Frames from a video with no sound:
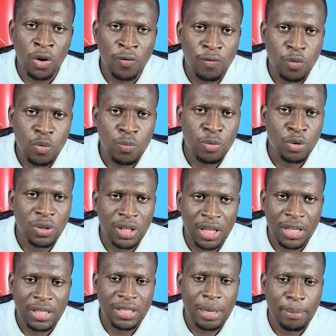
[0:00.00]
of who you
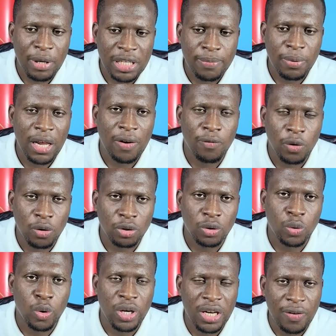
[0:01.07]
think is the best player for
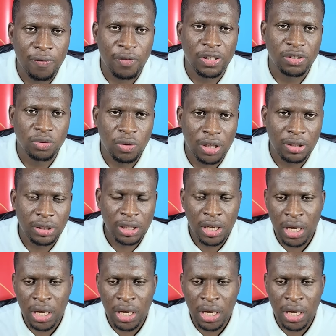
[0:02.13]
Kotoko in the first round.